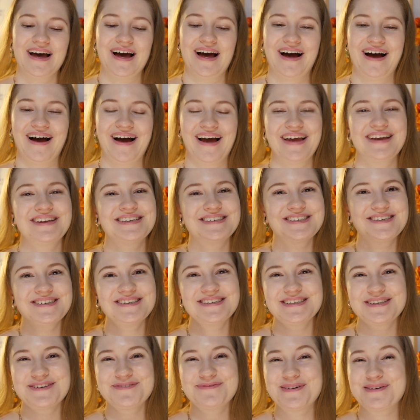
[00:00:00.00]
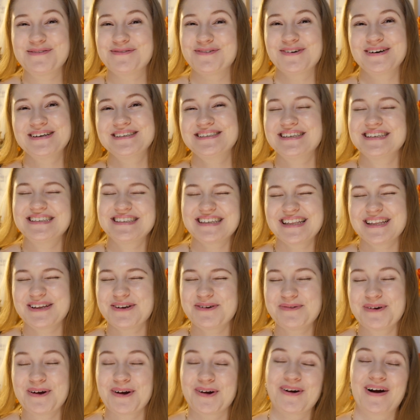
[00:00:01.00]
Uh, excuse if my voice is a
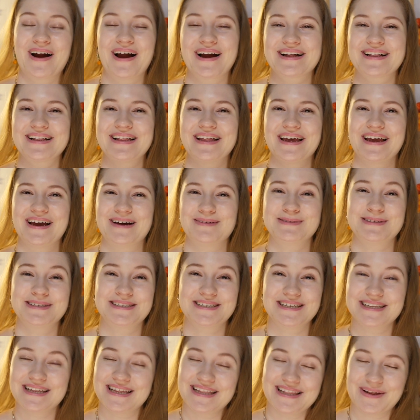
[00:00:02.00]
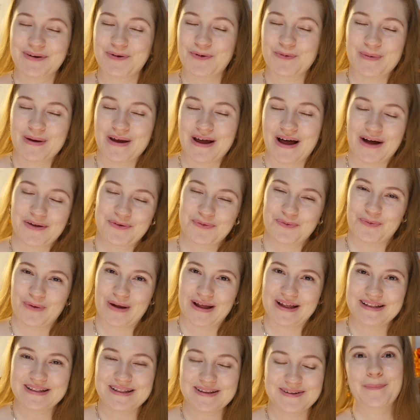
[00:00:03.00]
little bit crackly, I'm still a little bit
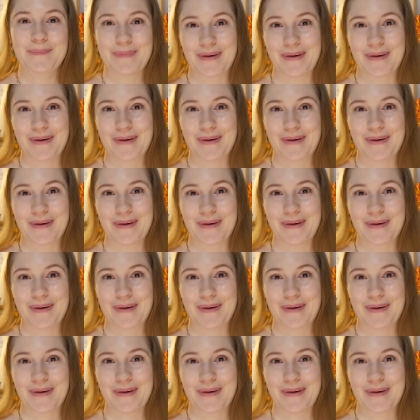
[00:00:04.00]
unwell,